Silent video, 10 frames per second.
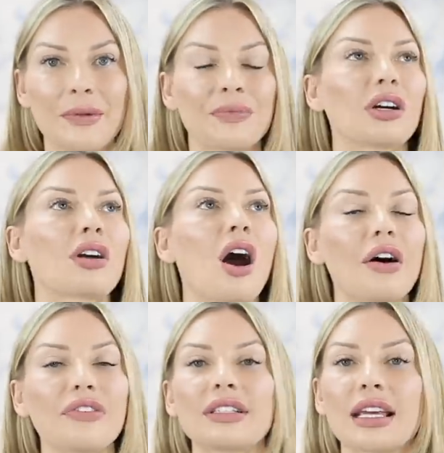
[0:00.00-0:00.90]
There are
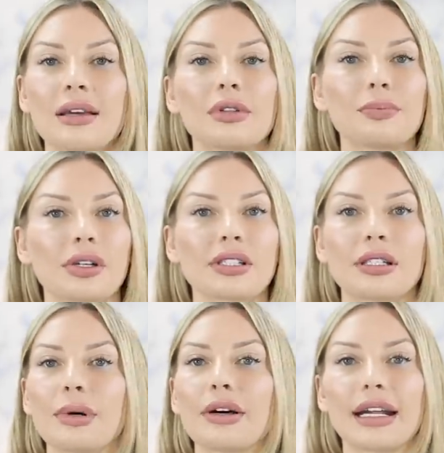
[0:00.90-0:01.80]
coffee table books
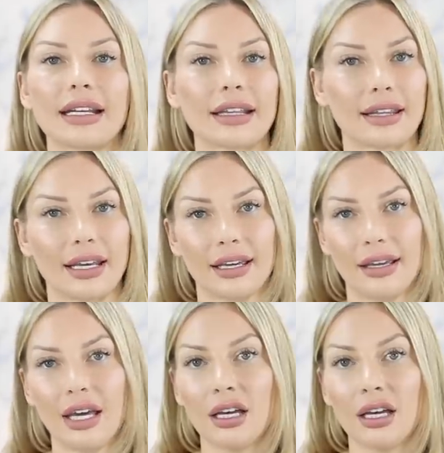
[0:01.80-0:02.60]
about anything.